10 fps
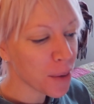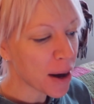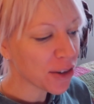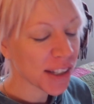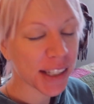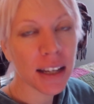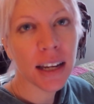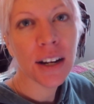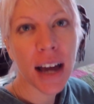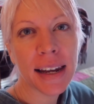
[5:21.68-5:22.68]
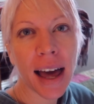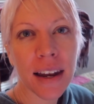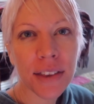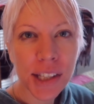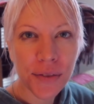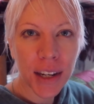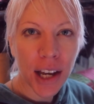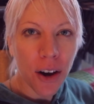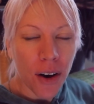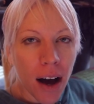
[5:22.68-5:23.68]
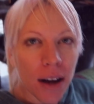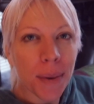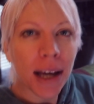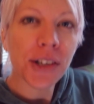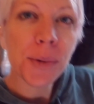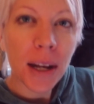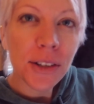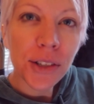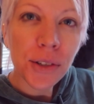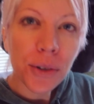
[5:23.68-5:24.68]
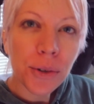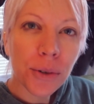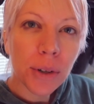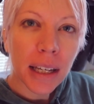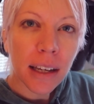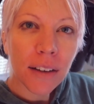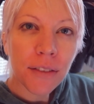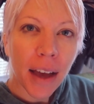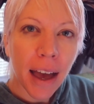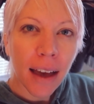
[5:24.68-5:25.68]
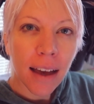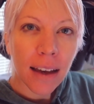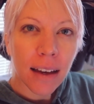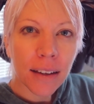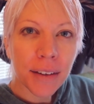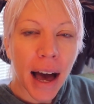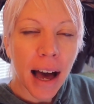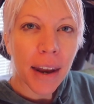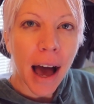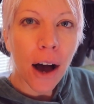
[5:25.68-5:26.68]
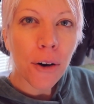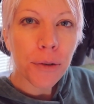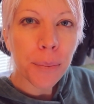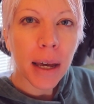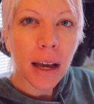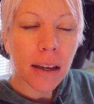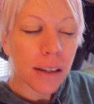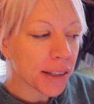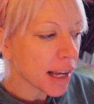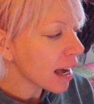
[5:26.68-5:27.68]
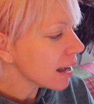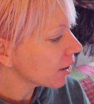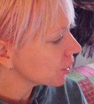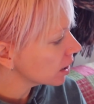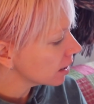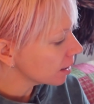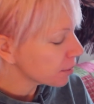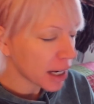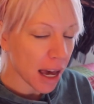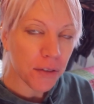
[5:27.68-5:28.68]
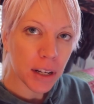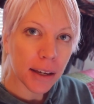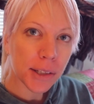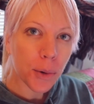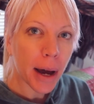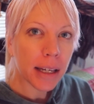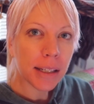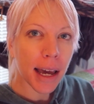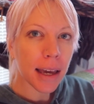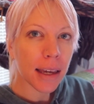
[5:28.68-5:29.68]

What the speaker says: about to sit here and edit this video. I just wanted to give a nod out because I actually am gonna have a nice quiet day